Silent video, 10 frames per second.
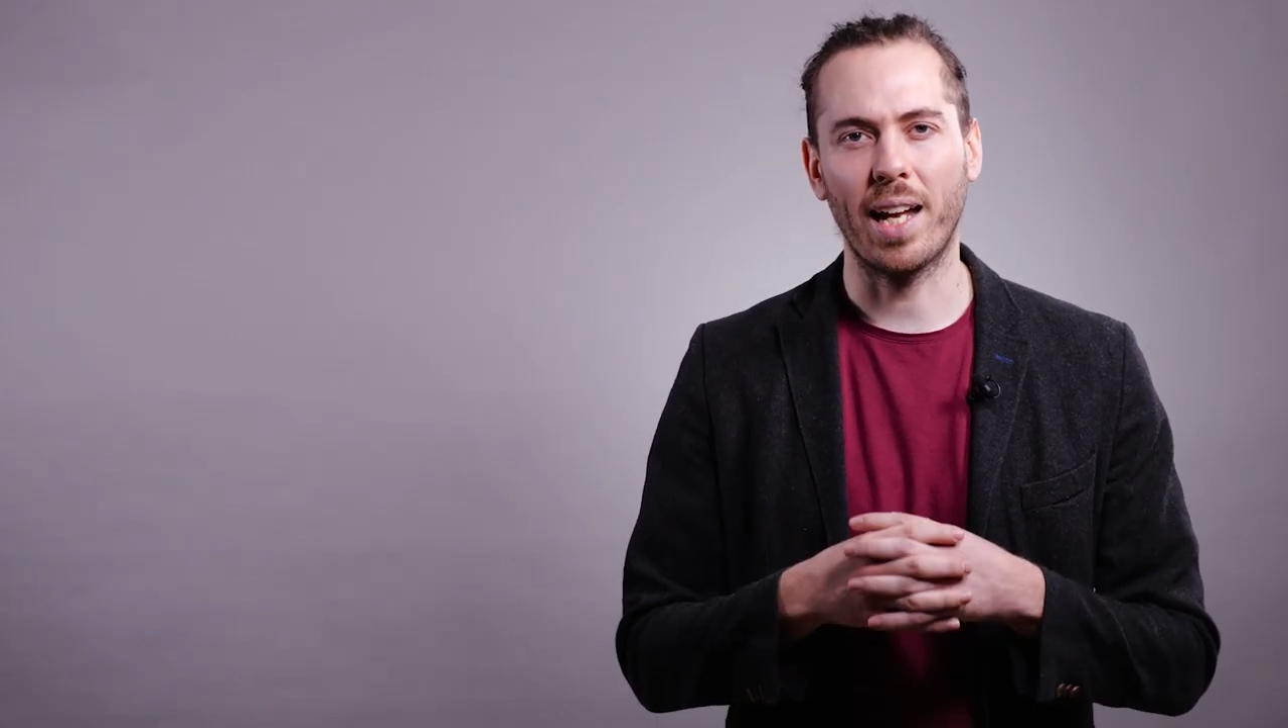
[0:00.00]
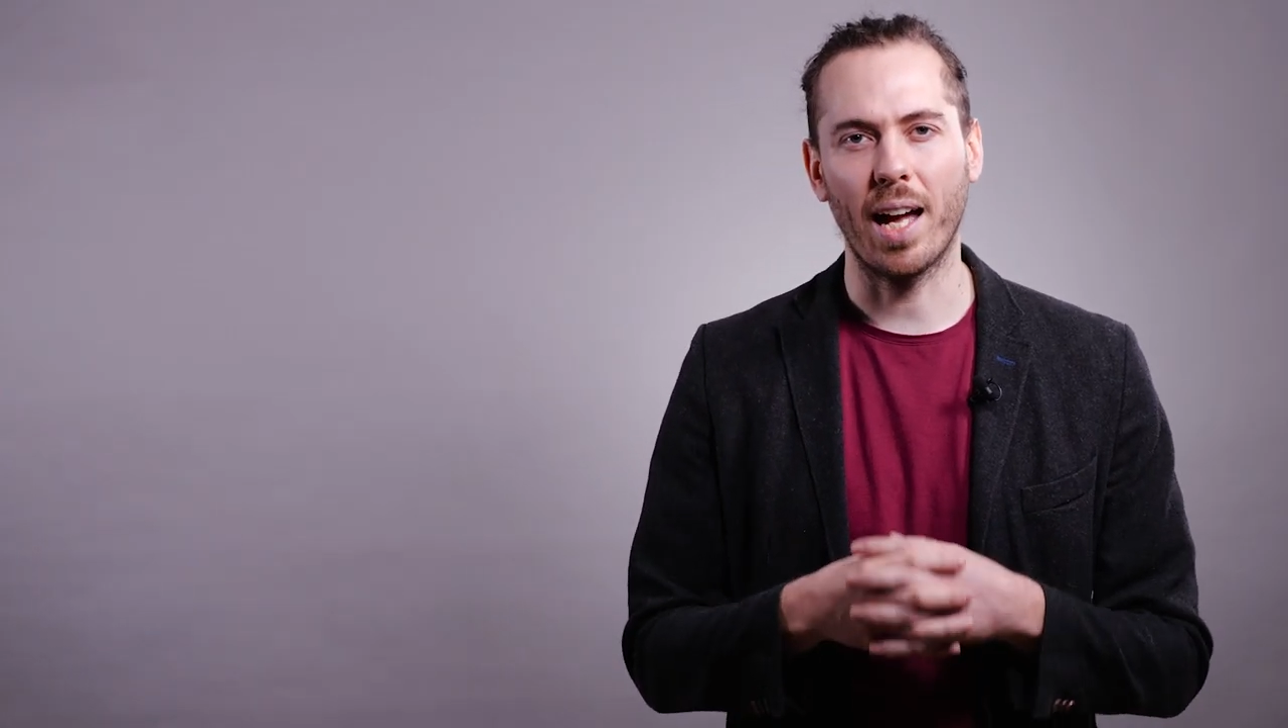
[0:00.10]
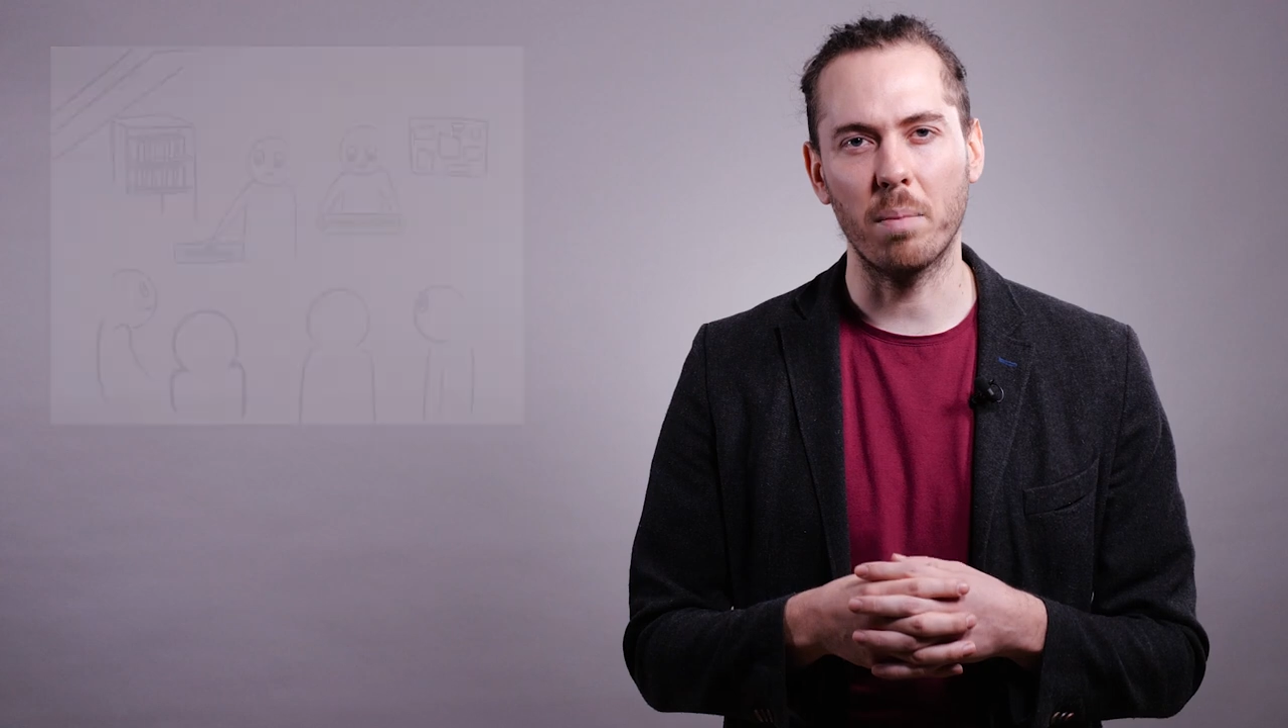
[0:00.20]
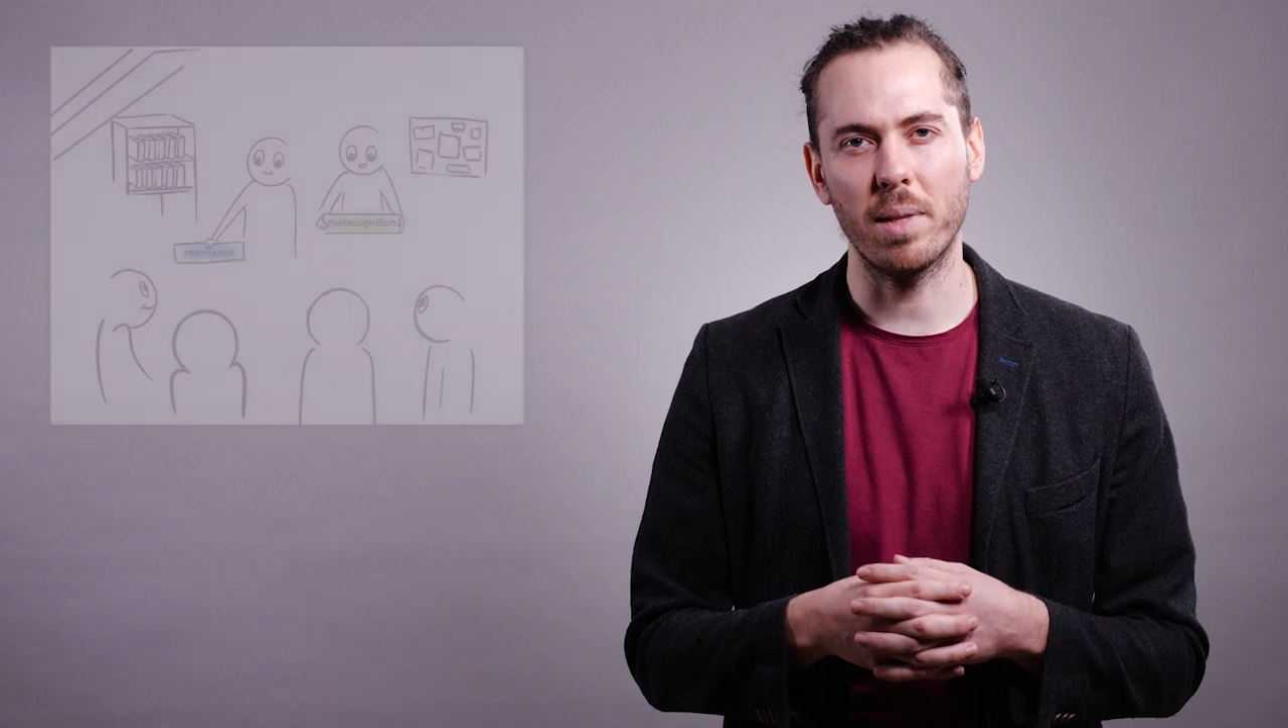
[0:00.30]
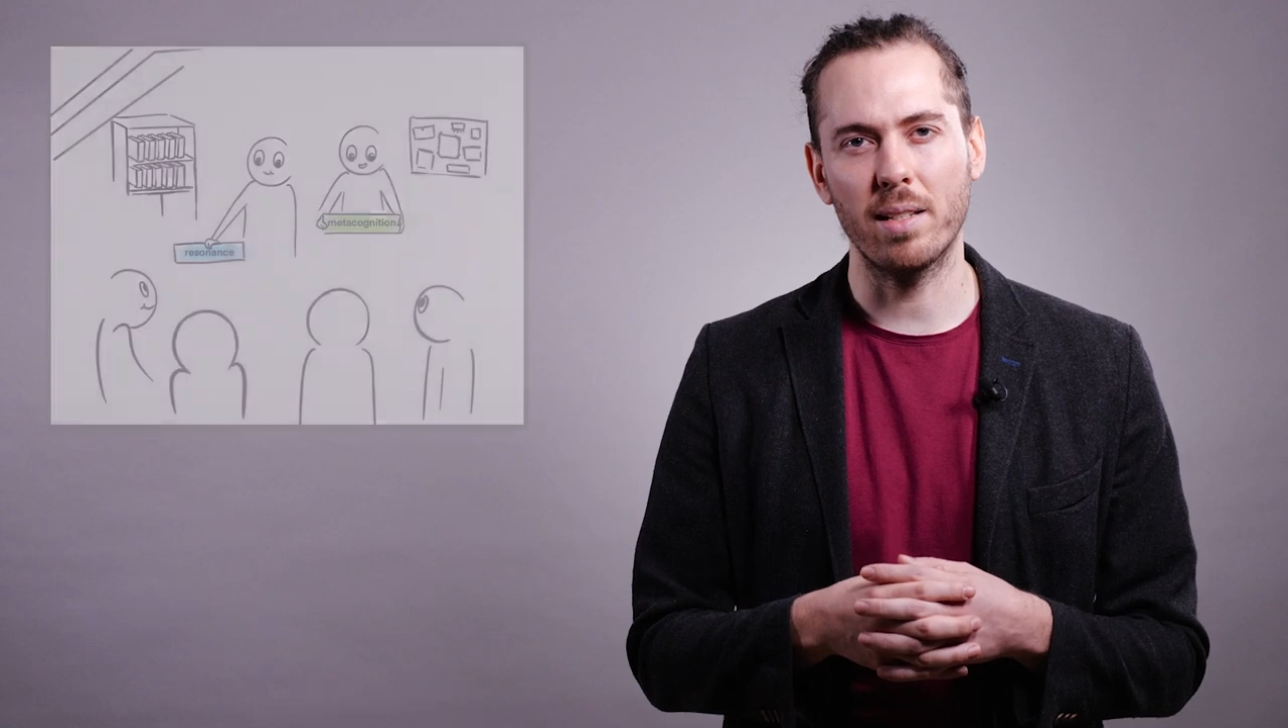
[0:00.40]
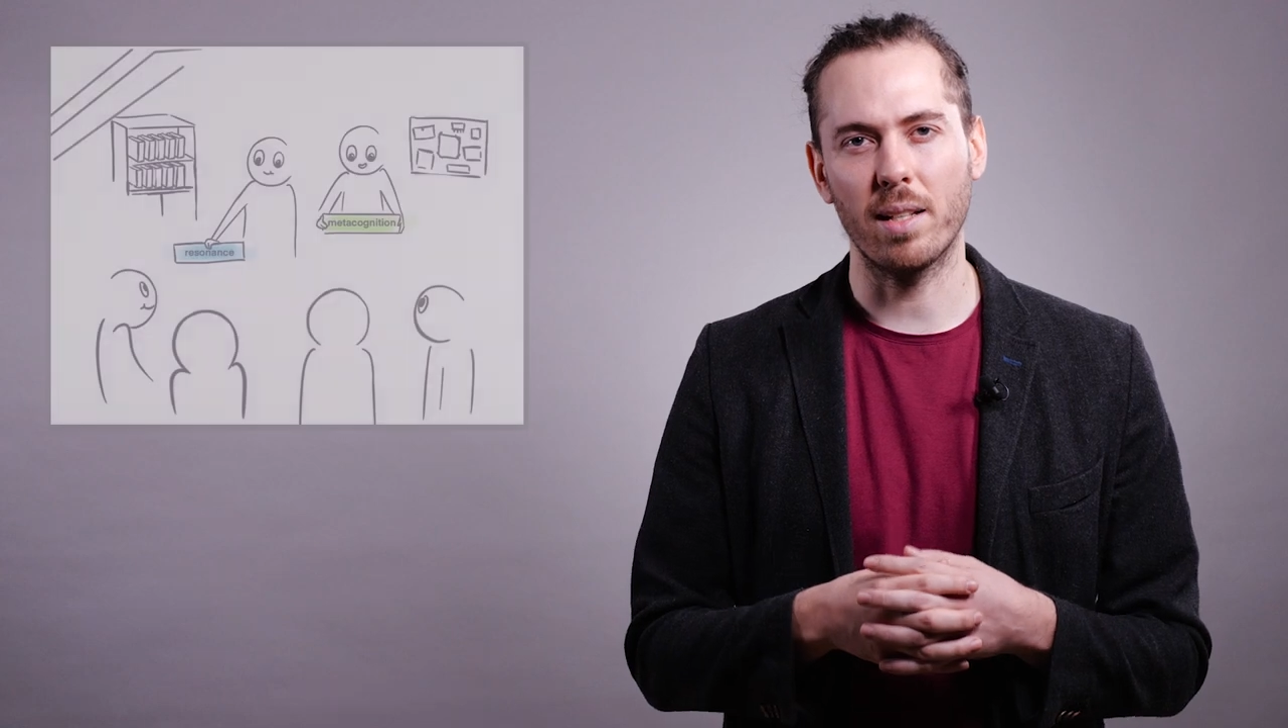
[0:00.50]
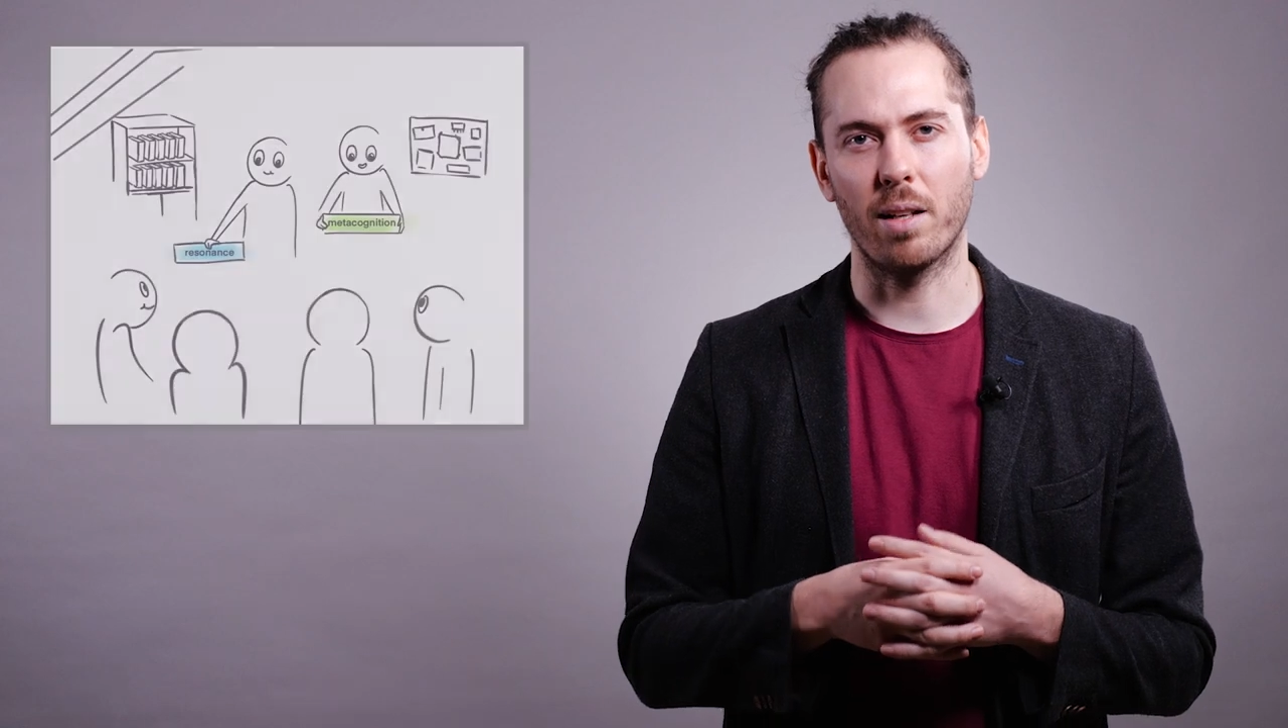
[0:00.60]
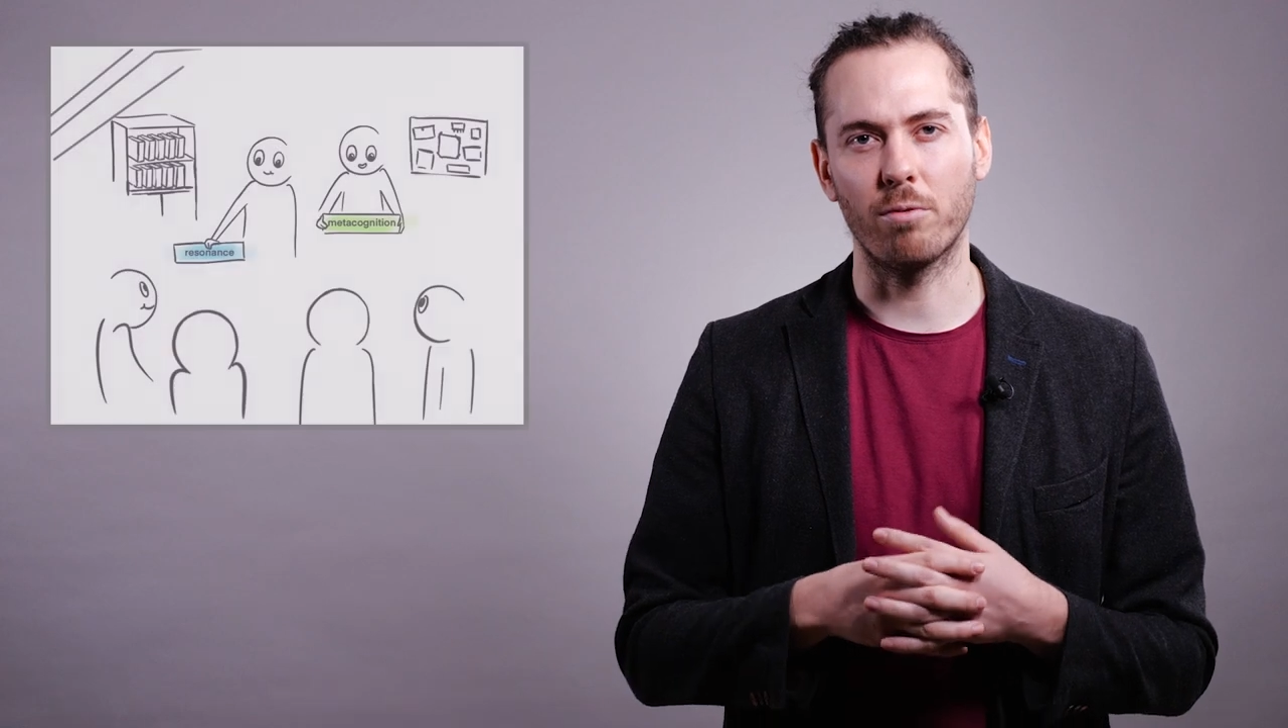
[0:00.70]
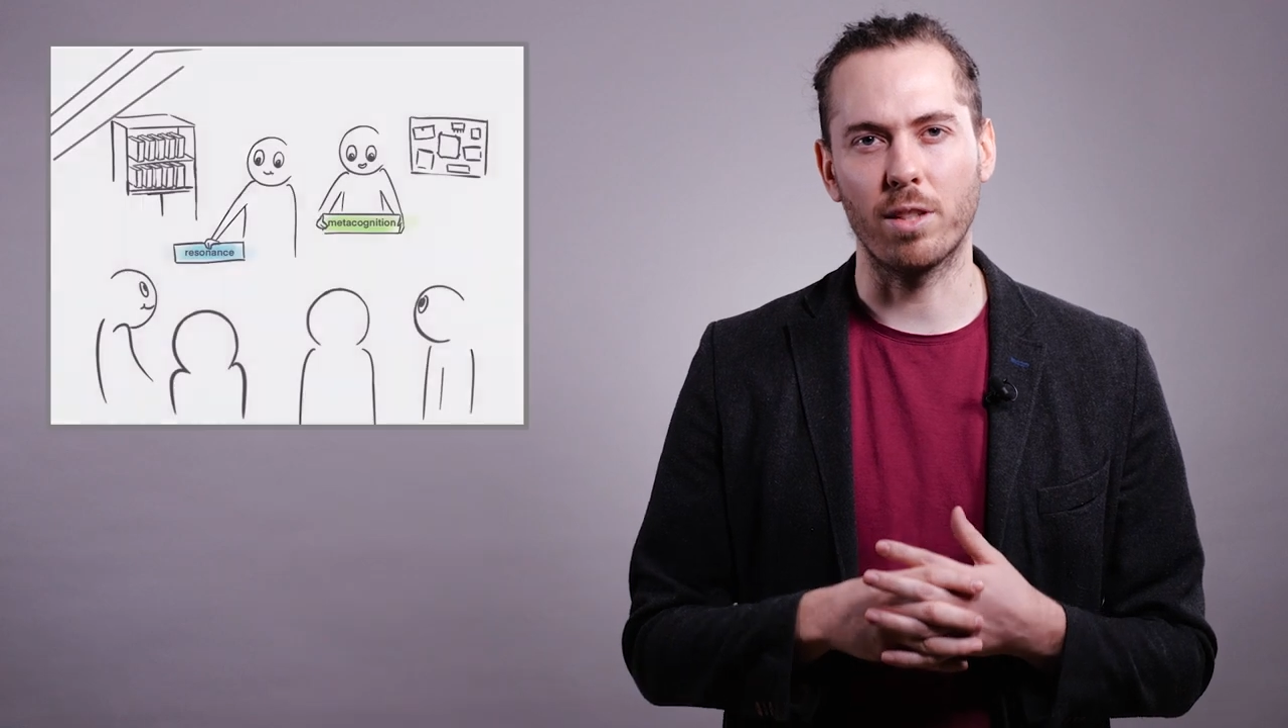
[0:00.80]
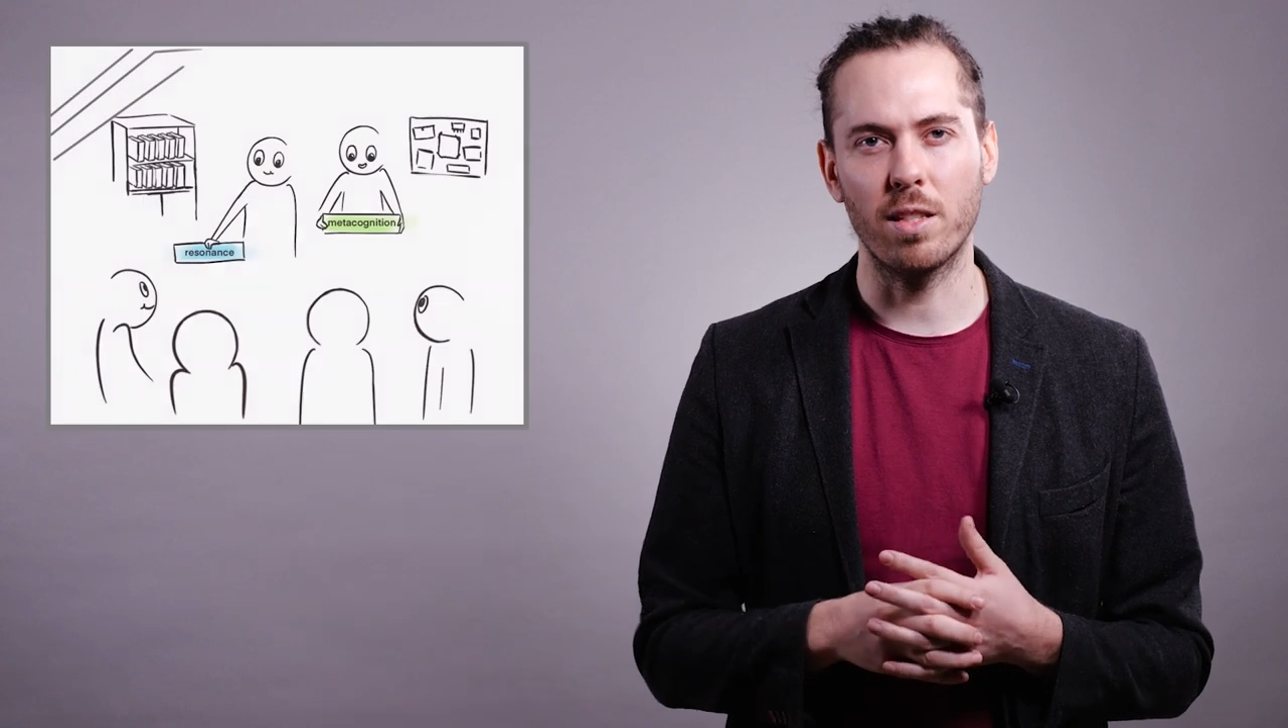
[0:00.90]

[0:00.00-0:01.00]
academies and